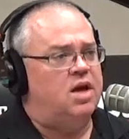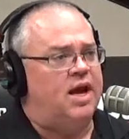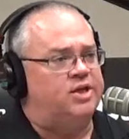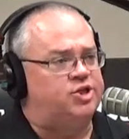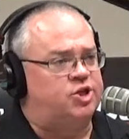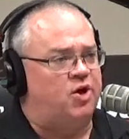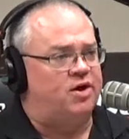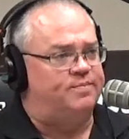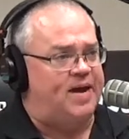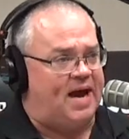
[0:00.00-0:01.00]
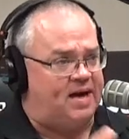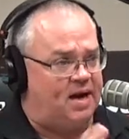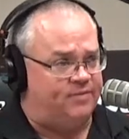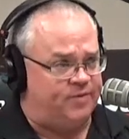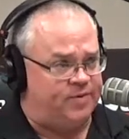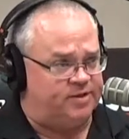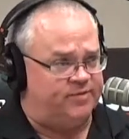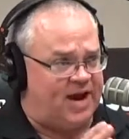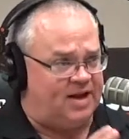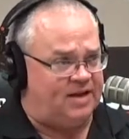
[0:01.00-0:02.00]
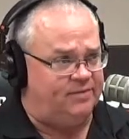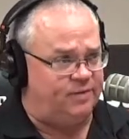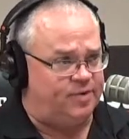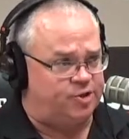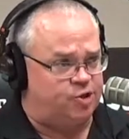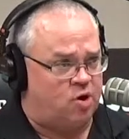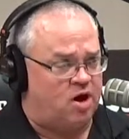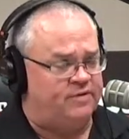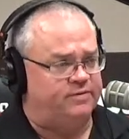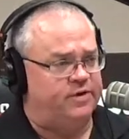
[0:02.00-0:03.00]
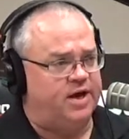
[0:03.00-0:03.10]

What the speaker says: It started back up from this valley, from this trough.